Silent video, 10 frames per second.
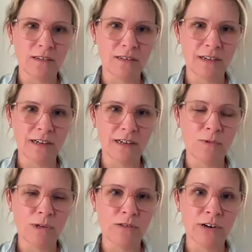we
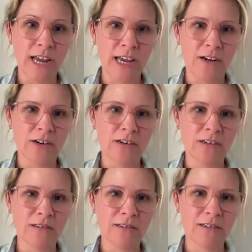use our
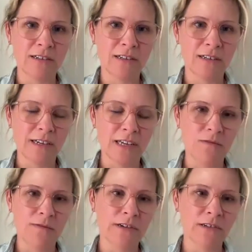anger
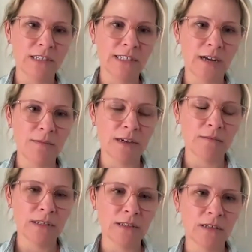and fear to stop
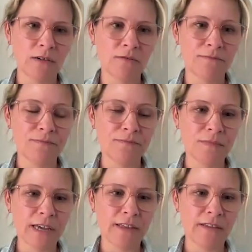them. And so
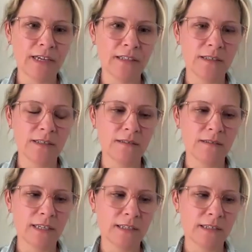I think that's
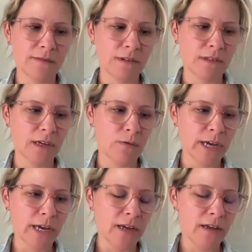definitely a
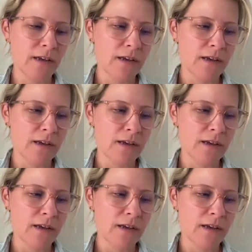way.